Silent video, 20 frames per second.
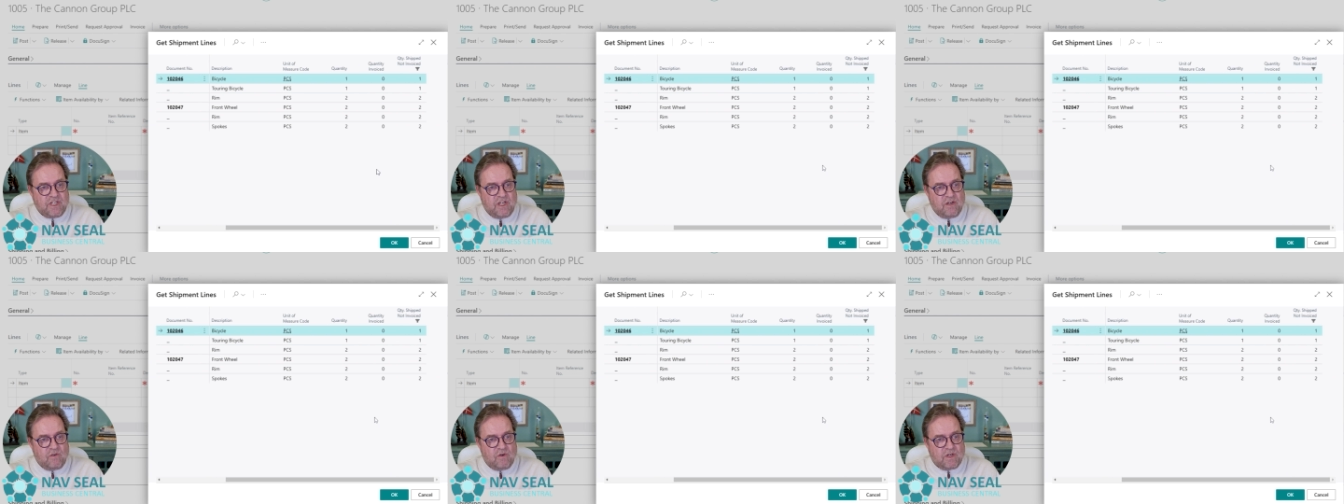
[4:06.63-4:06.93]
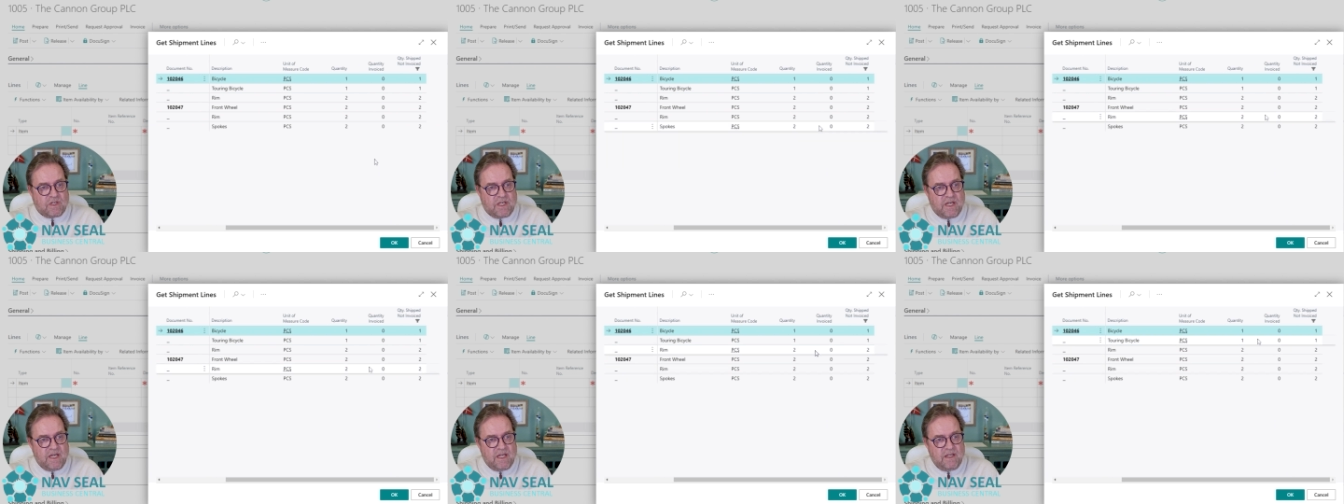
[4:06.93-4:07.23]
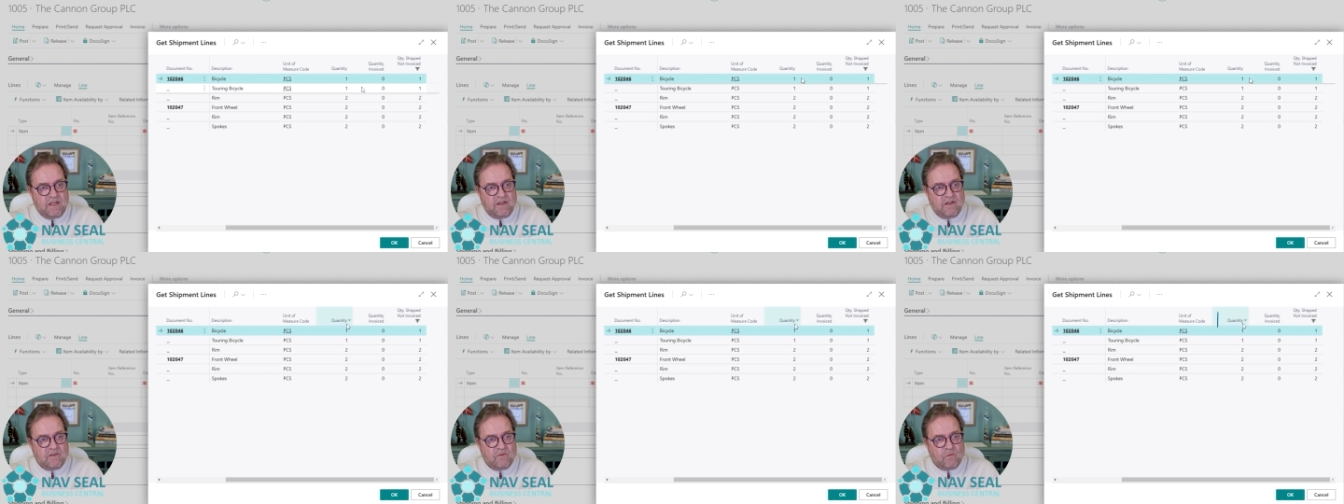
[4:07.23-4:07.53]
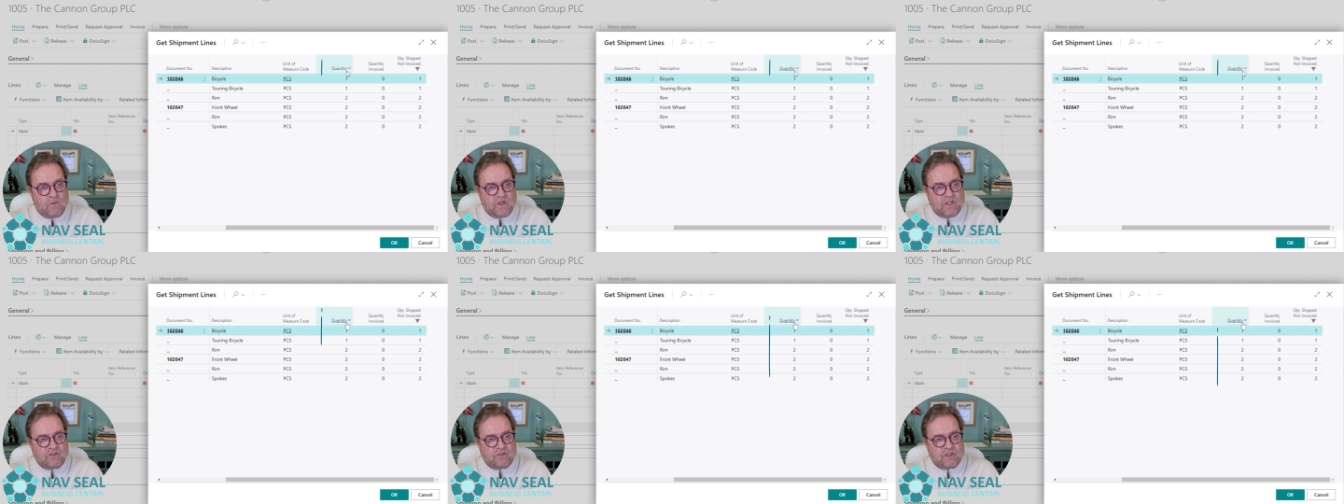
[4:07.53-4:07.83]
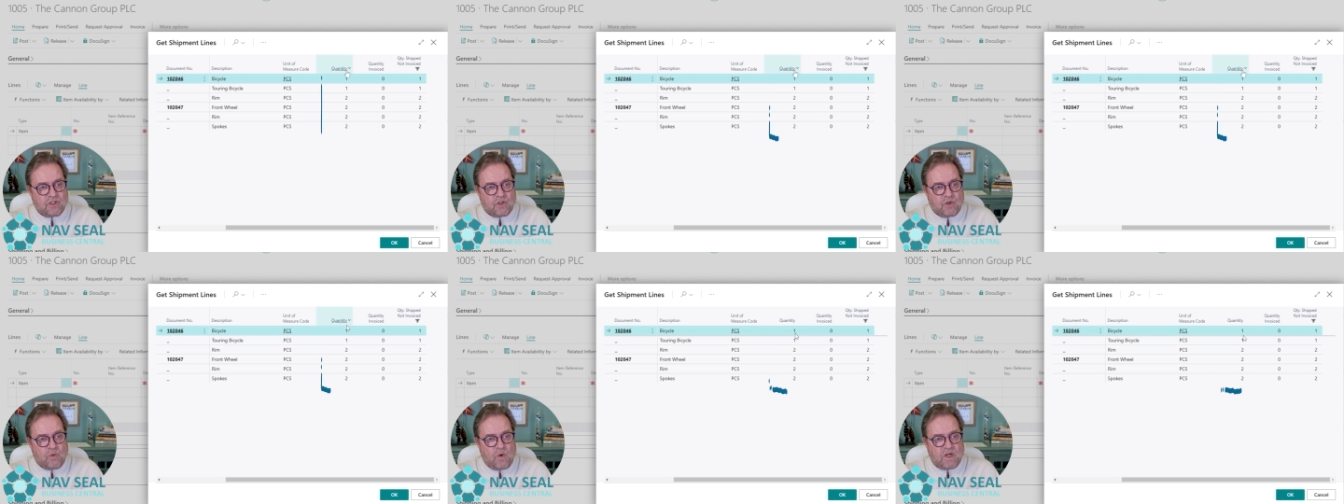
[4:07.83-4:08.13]
okay, what is the
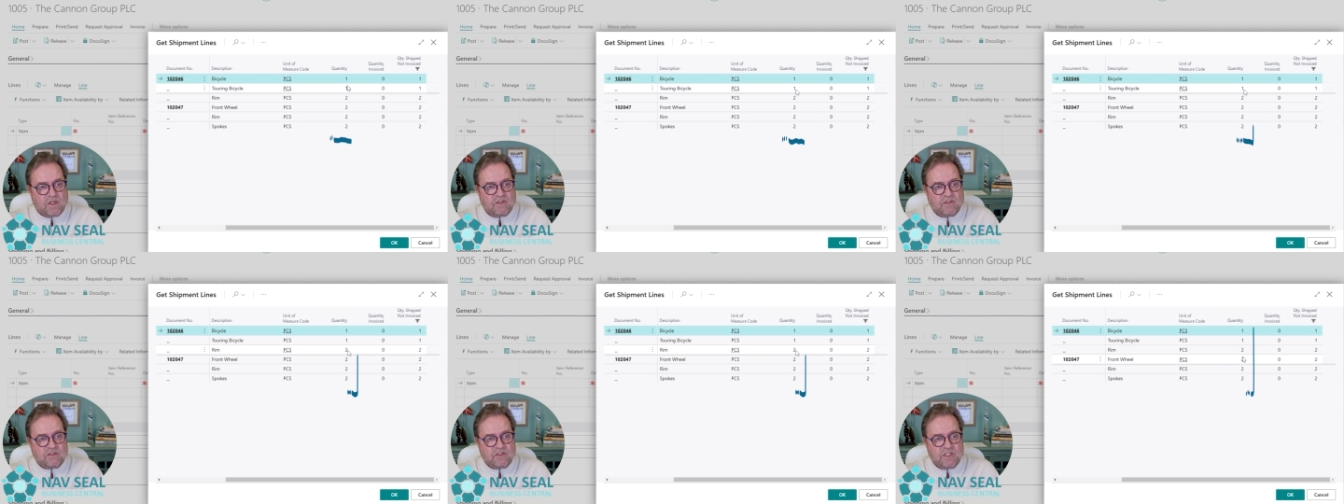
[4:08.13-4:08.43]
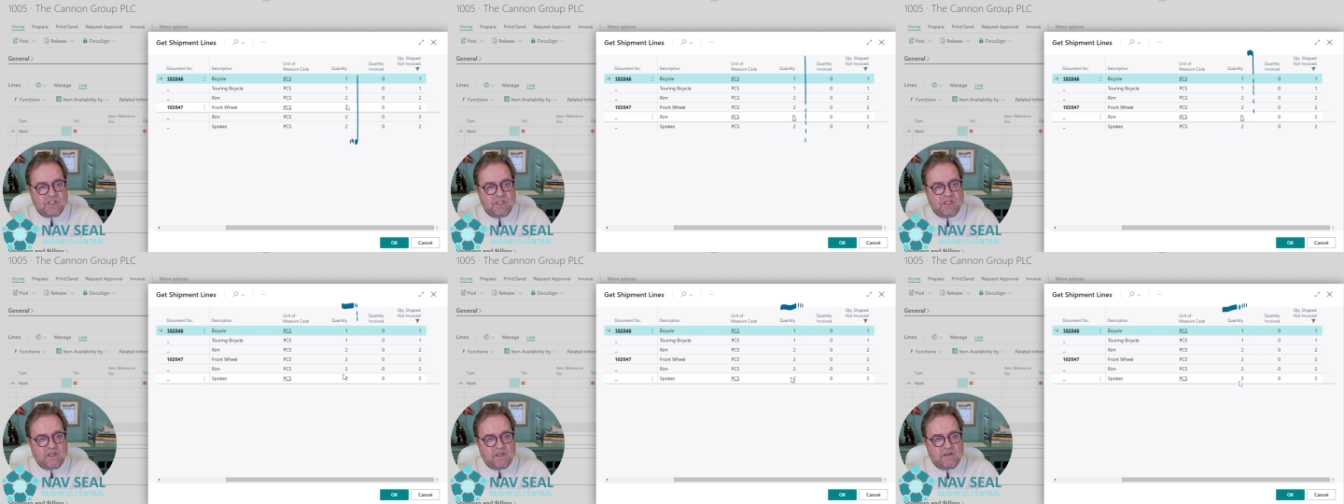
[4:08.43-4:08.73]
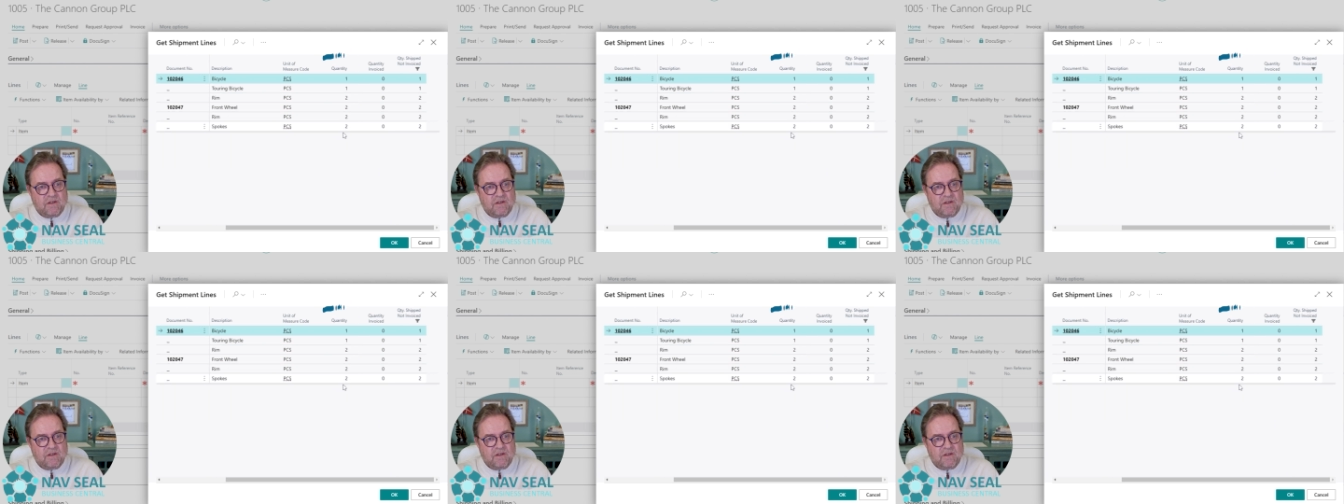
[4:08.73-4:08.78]
quantity